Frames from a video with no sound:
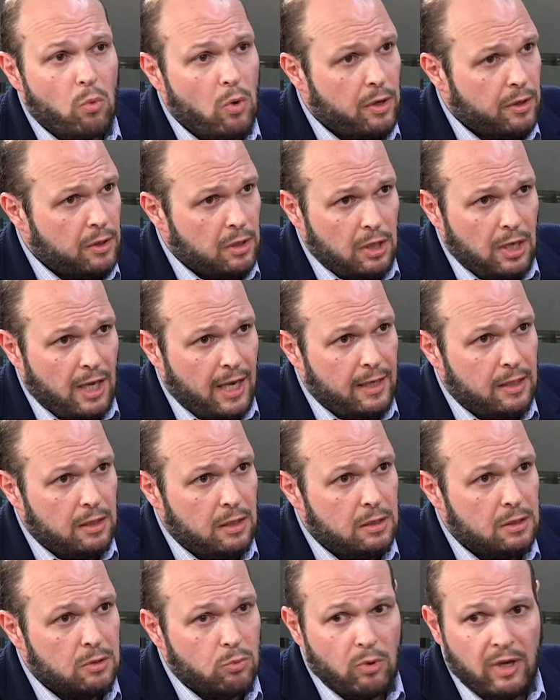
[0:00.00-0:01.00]
water
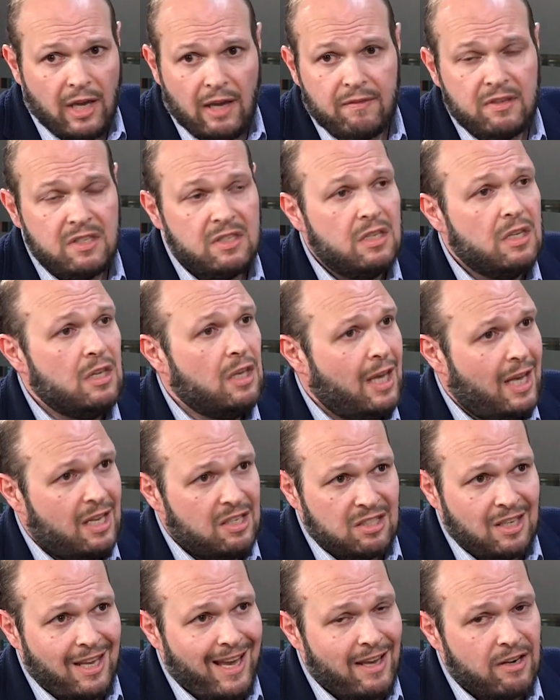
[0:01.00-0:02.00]
cannons, we haven't seen
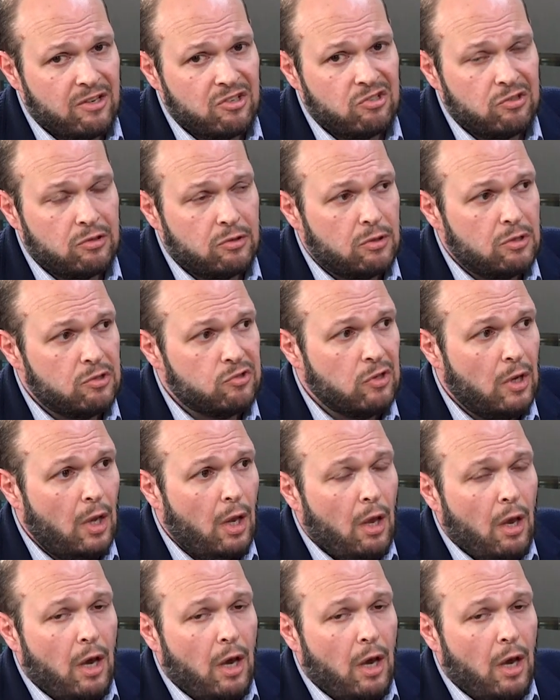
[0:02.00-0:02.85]
gas canisters.